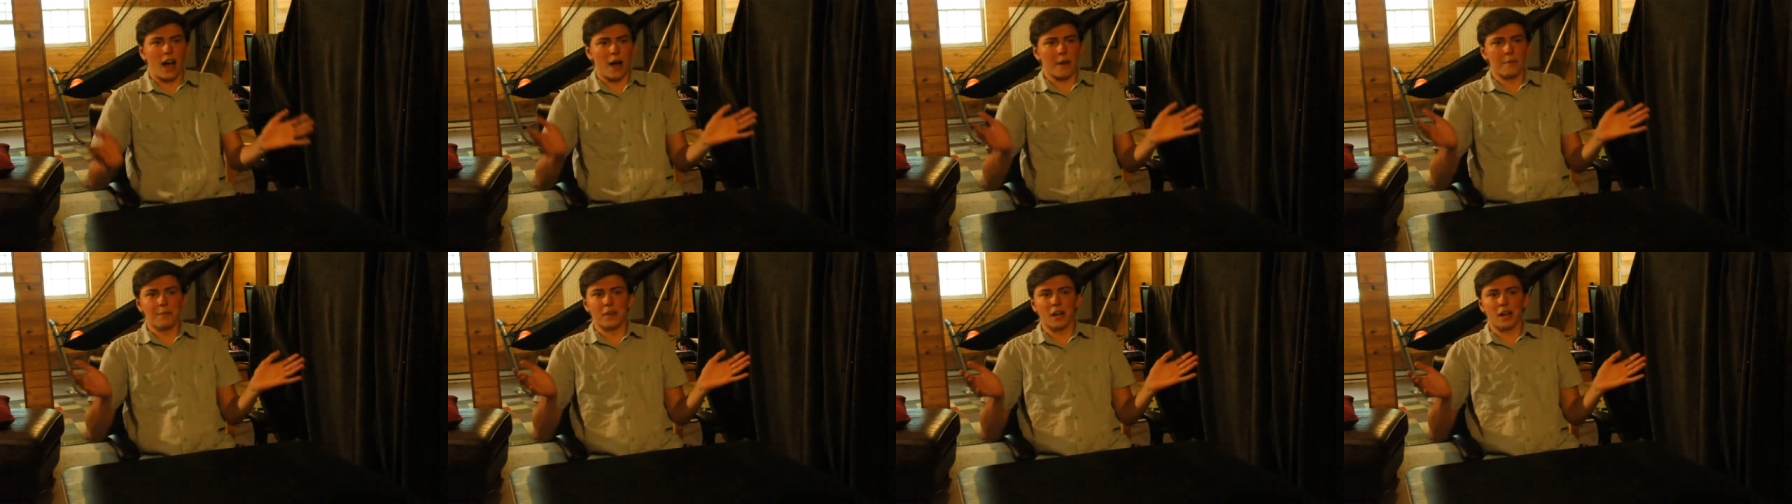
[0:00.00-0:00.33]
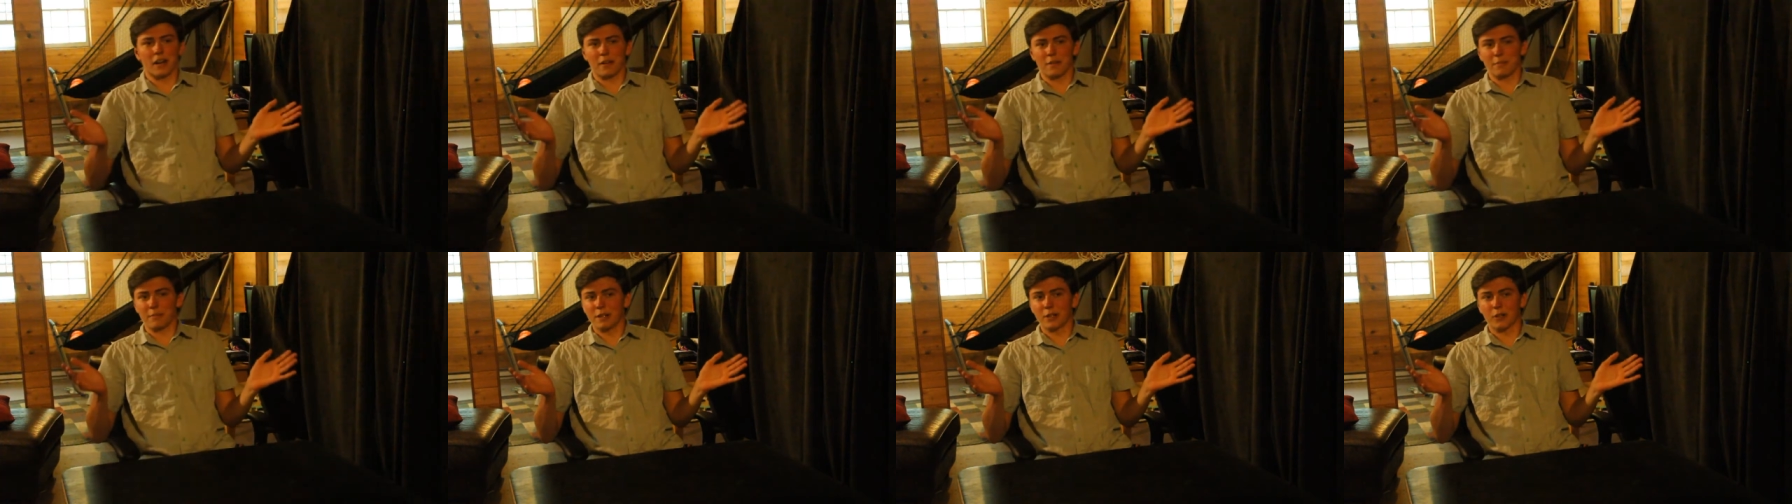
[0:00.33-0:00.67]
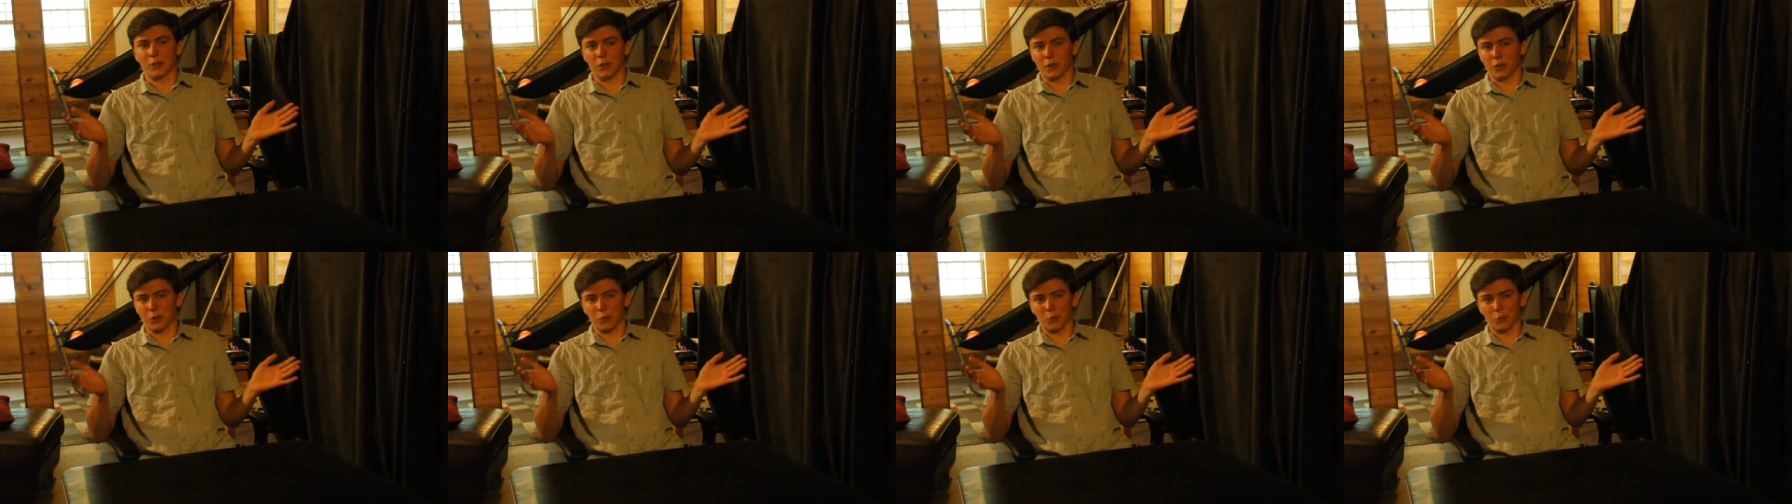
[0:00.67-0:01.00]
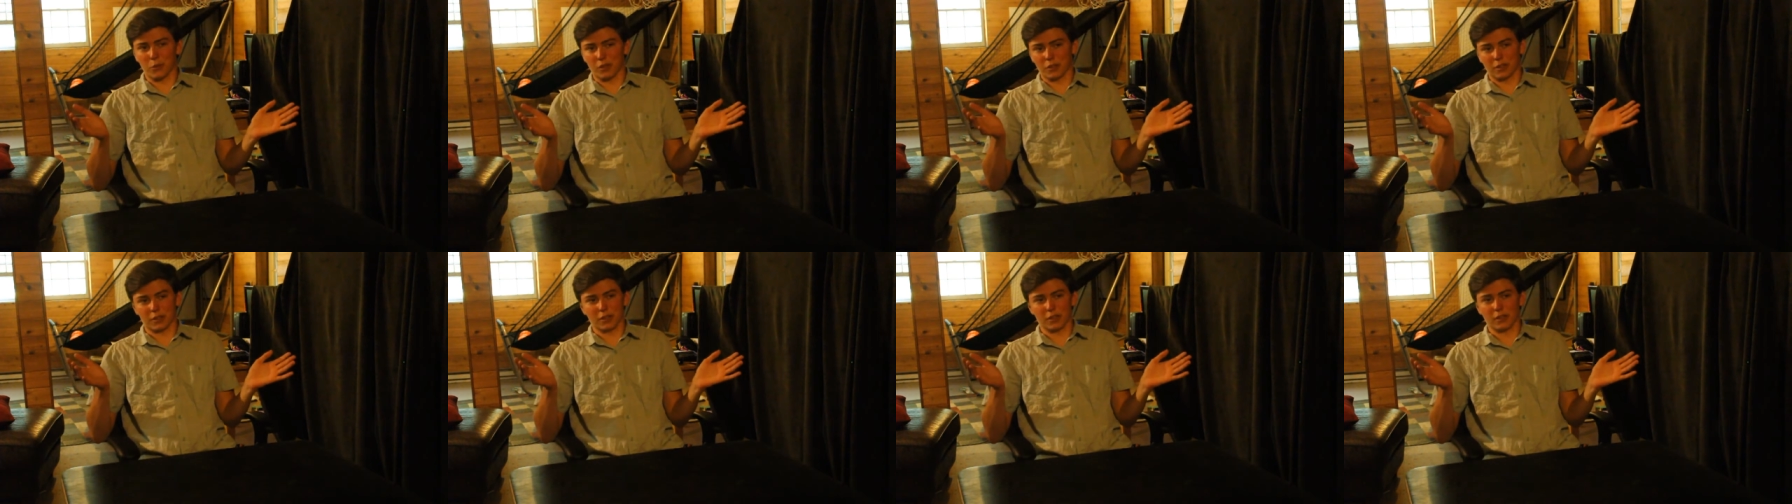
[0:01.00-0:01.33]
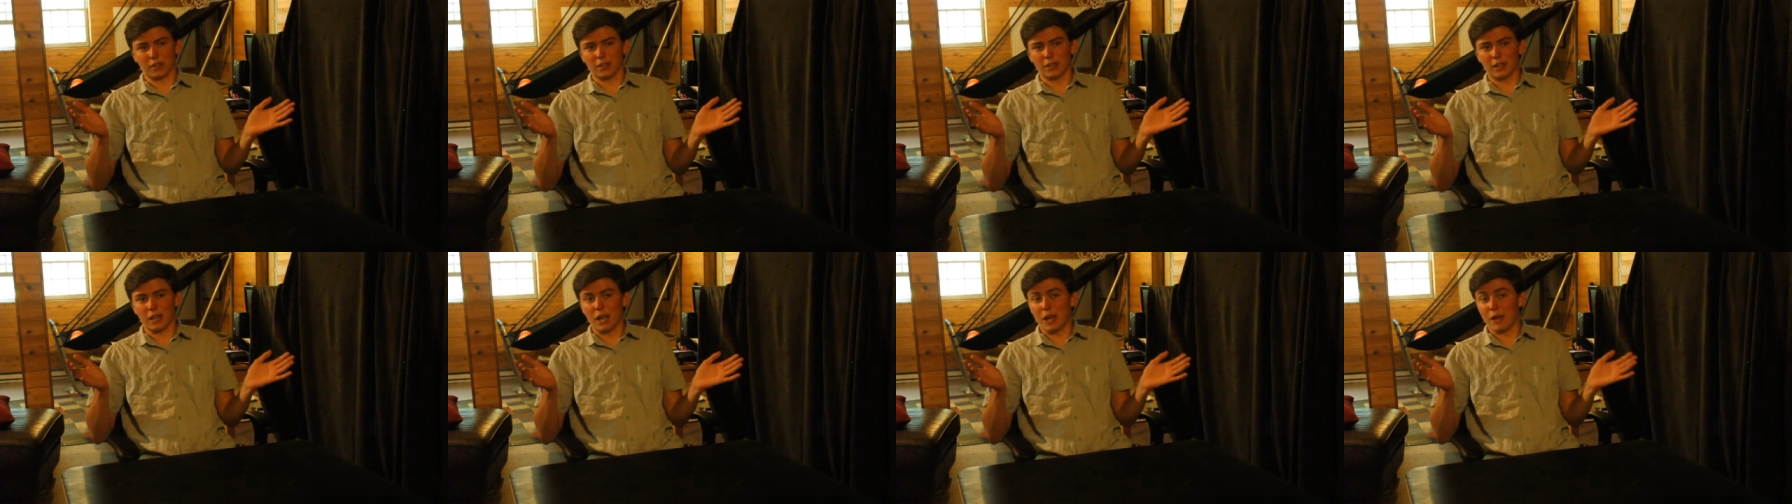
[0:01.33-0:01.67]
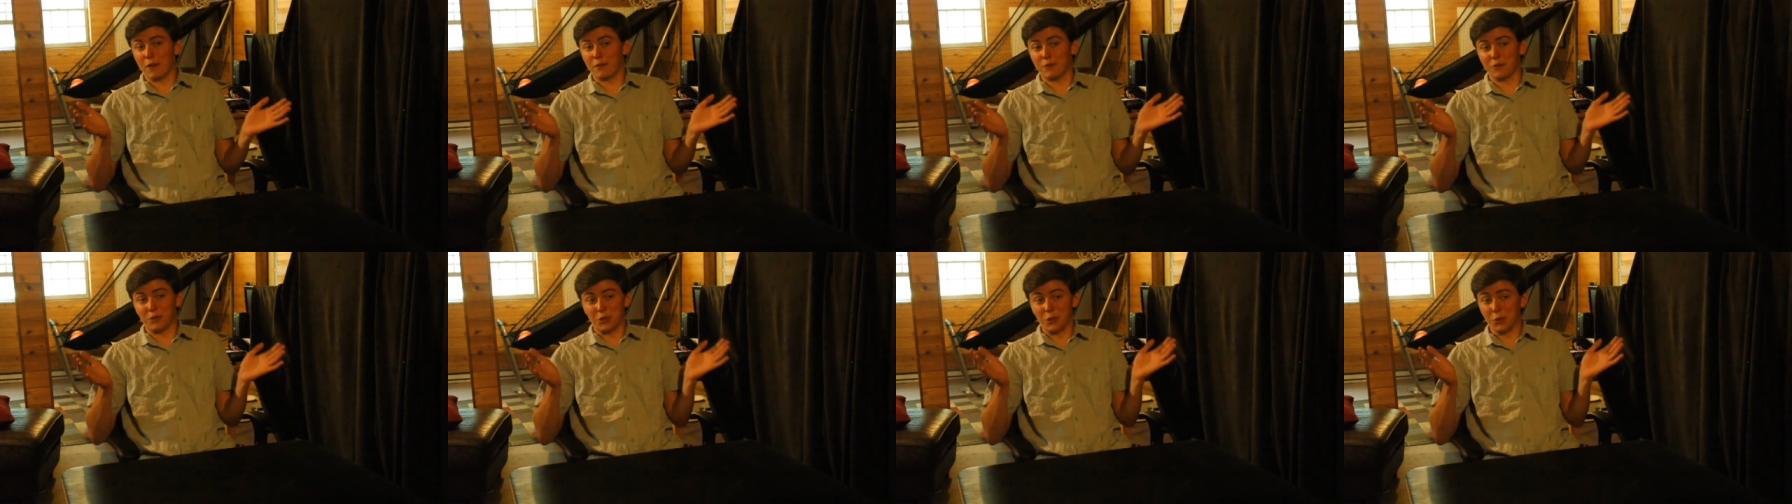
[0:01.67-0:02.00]
I'm not a miracle worker.
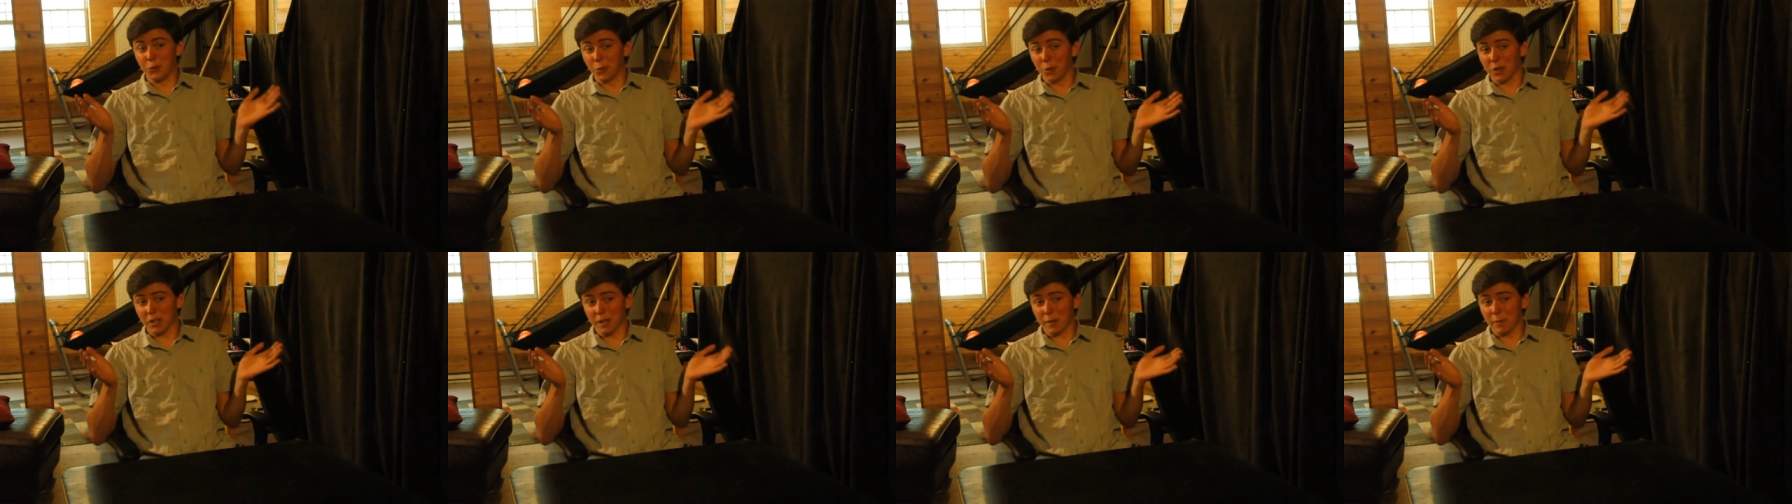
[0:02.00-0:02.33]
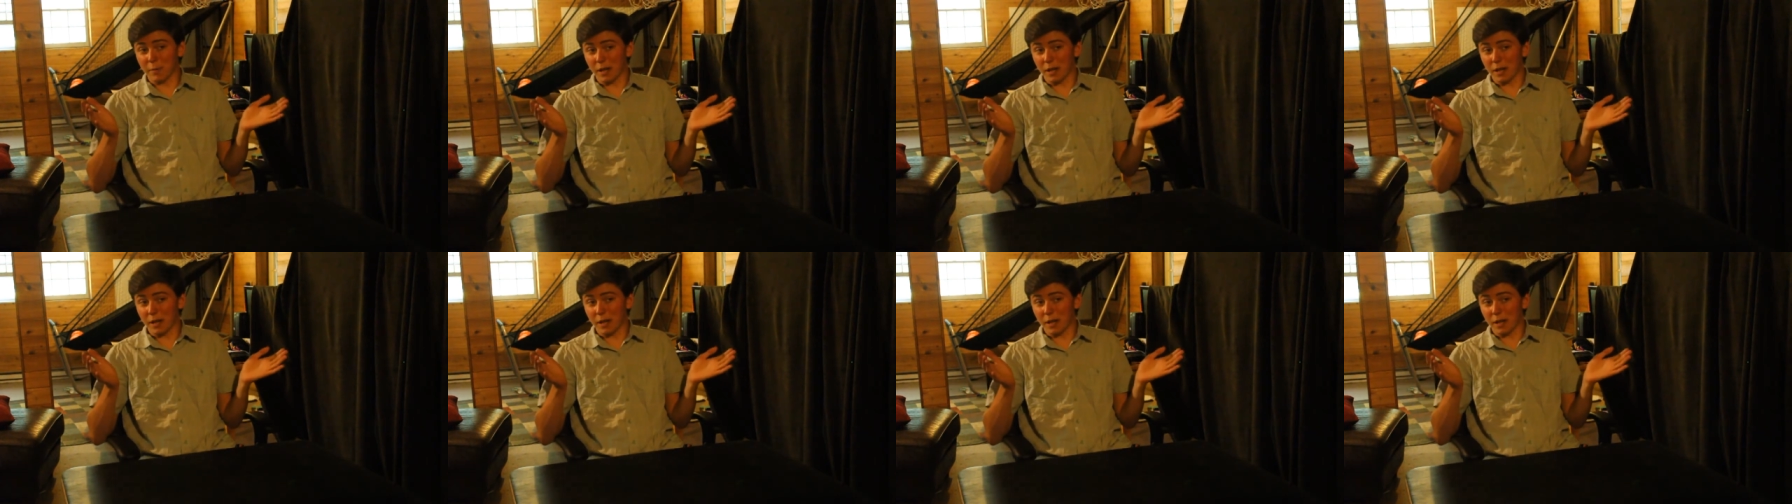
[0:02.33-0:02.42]
If you want